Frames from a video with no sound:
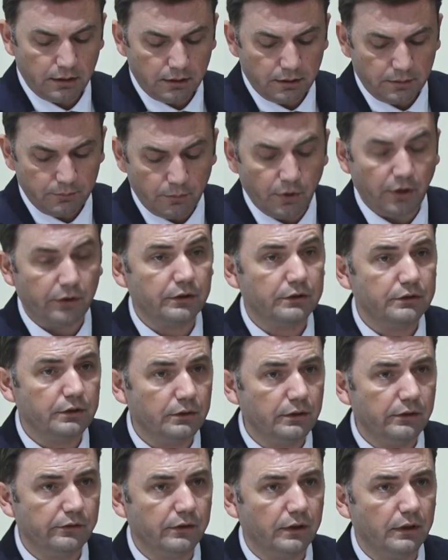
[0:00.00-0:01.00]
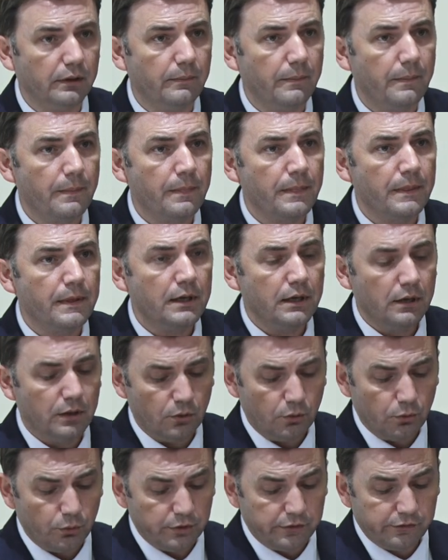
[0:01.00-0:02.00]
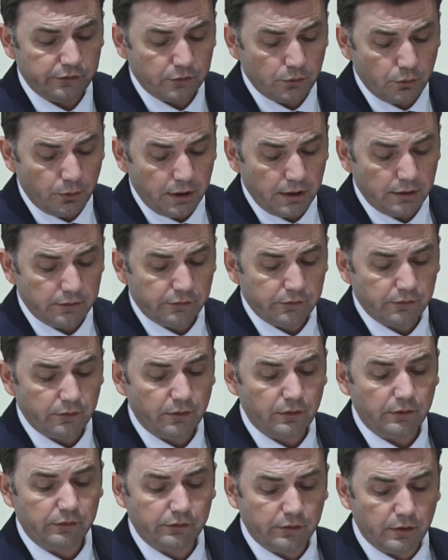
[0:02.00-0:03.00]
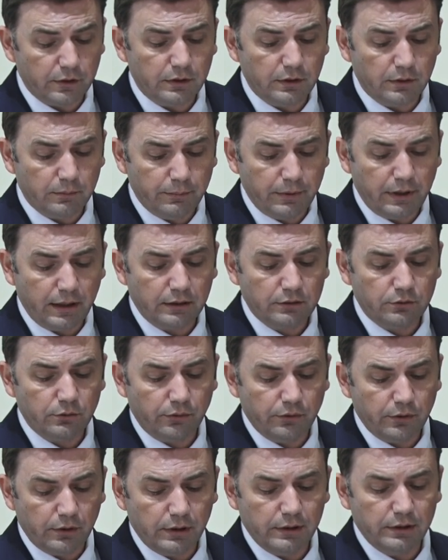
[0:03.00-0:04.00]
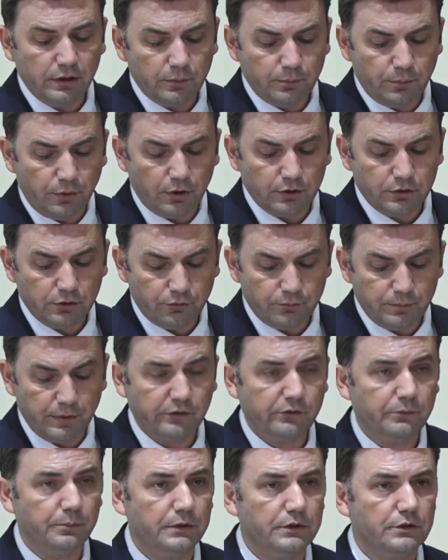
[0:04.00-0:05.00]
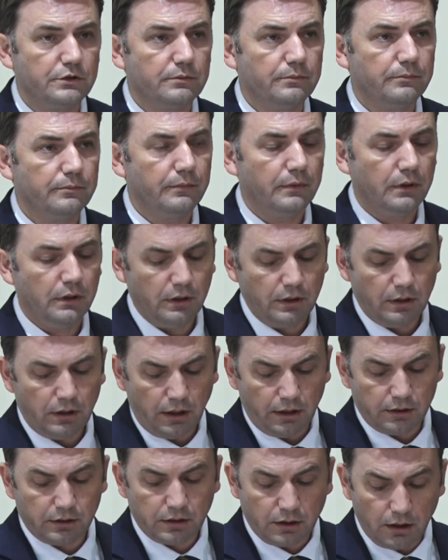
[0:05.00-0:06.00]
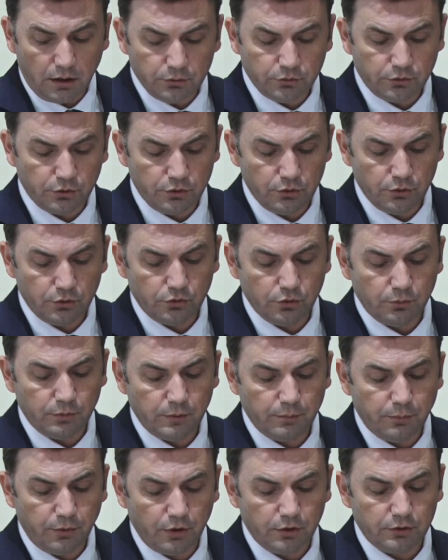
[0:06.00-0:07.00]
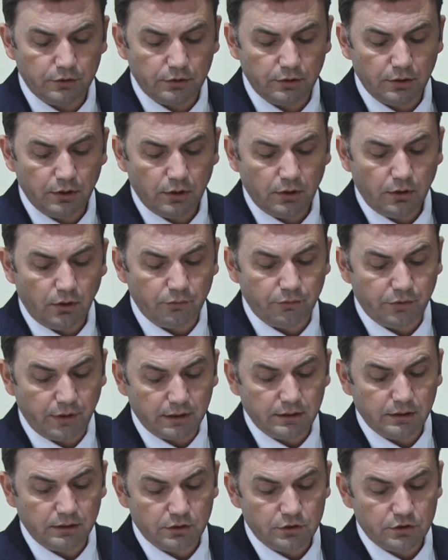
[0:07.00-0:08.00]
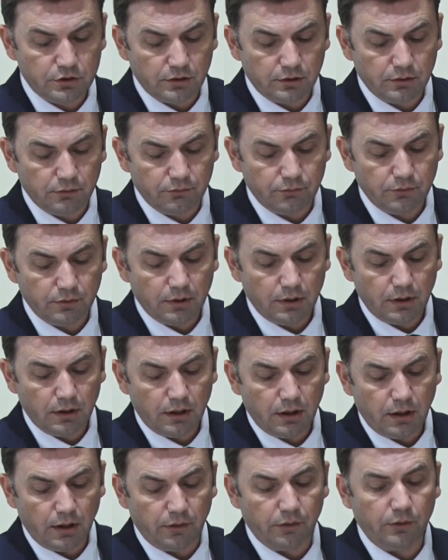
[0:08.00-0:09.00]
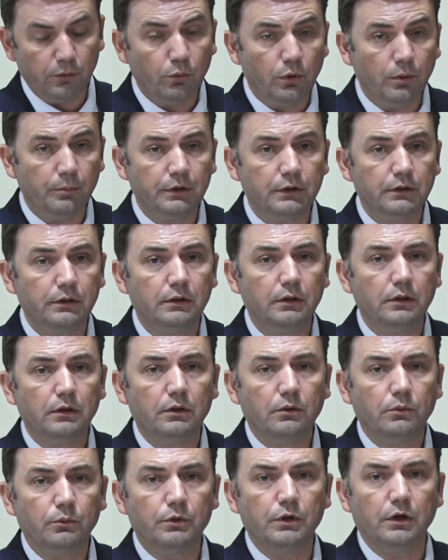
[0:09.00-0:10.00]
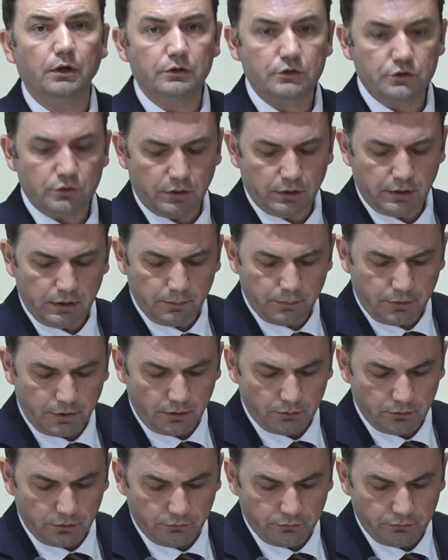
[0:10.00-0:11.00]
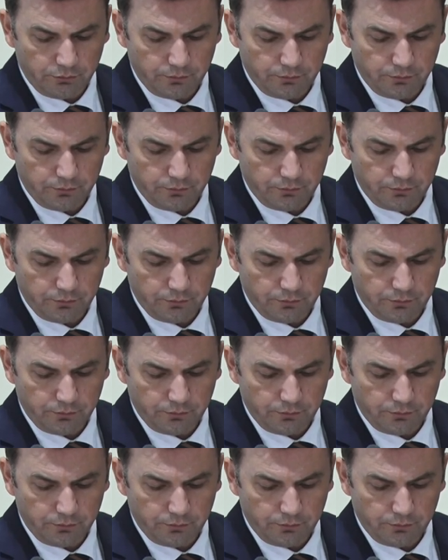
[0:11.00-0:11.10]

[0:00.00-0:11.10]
Mother Teresa, which squares the circle back to the earlier part of my speech. I count on you to be part of that initiative and the woman we are jointly proud of.